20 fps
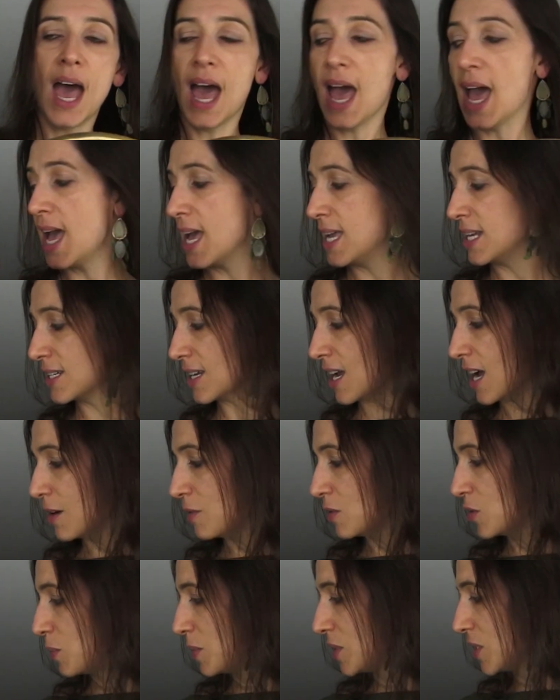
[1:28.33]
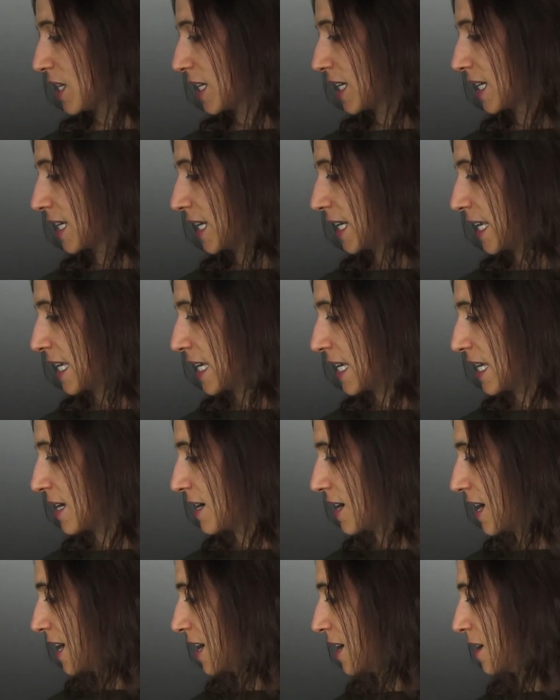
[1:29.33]
and I was
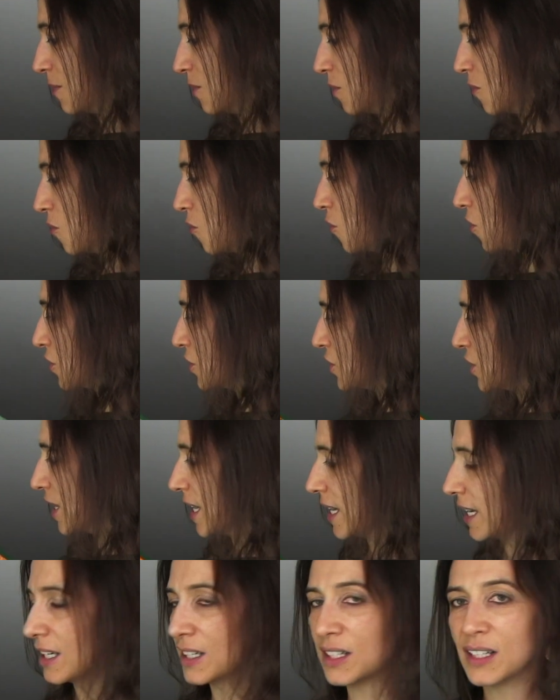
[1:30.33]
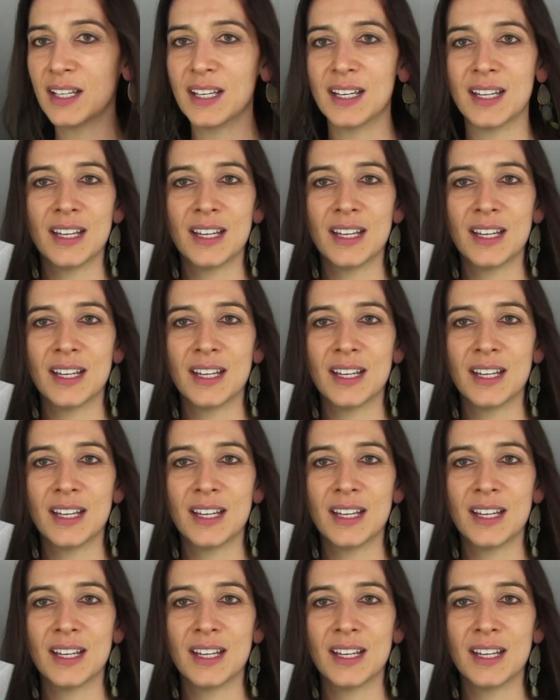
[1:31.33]
particularly wanting